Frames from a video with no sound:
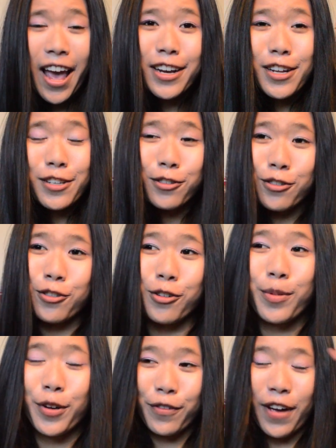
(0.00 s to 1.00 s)
and
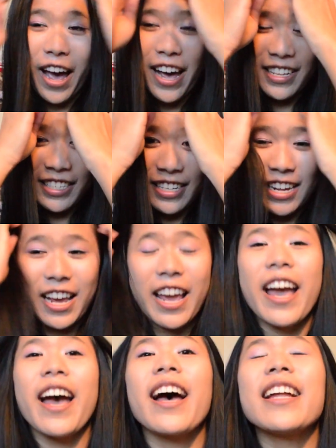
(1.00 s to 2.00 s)
super fast,
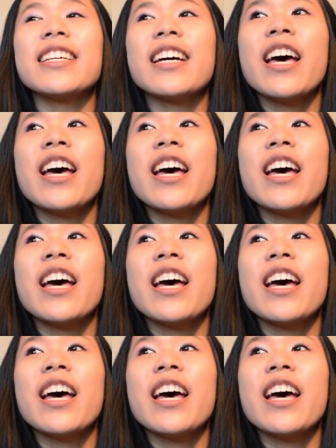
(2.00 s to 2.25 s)
and